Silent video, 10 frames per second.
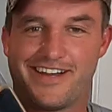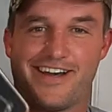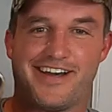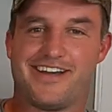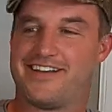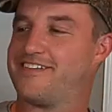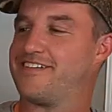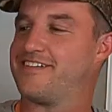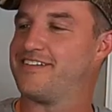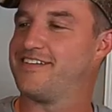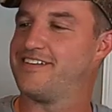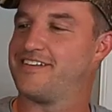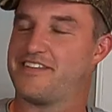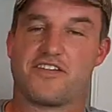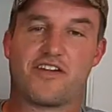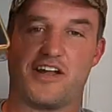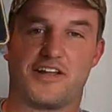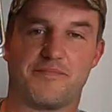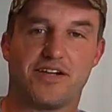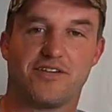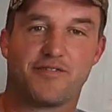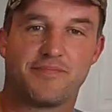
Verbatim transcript: Uh, Another item here